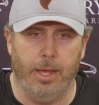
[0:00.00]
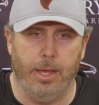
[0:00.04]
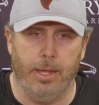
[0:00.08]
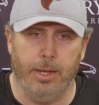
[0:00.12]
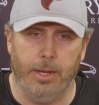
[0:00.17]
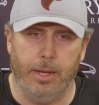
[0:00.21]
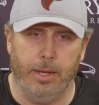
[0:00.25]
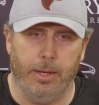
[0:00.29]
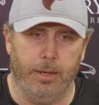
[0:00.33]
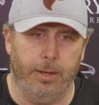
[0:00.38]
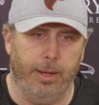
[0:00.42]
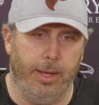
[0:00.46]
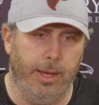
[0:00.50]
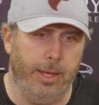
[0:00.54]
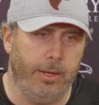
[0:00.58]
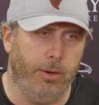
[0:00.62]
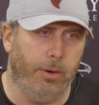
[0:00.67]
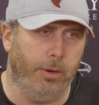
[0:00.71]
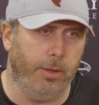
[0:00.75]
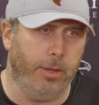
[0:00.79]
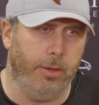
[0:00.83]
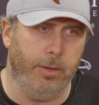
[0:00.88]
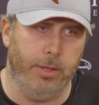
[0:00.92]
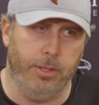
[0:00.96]
and I'd
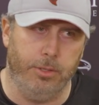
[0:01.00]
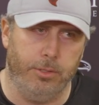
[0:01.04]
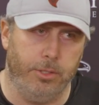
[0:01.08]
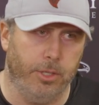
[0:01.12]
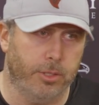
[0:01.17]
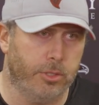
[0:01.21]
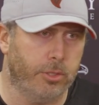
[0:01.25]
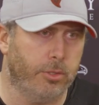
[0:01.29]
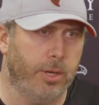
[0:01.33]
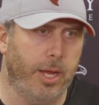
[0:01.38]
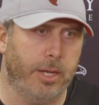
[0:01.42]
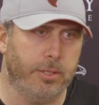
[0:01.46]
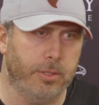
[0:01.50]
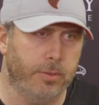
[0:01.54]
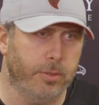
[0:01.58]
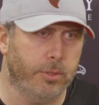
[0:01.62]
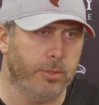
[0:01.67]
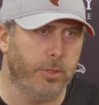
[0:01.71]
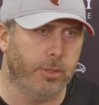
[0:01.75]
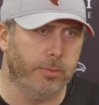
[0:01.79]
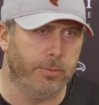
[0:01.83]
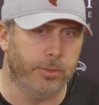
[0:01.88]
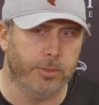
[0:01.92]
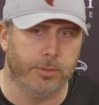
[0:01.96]
argue he's just scratching the
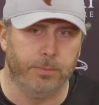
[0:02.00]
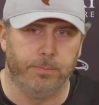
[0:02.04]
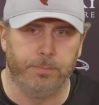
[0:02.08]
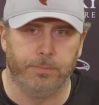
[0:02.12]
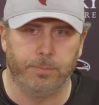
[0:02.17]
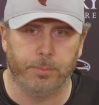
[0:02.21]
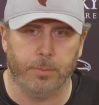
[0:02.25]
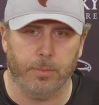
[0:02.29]
surface.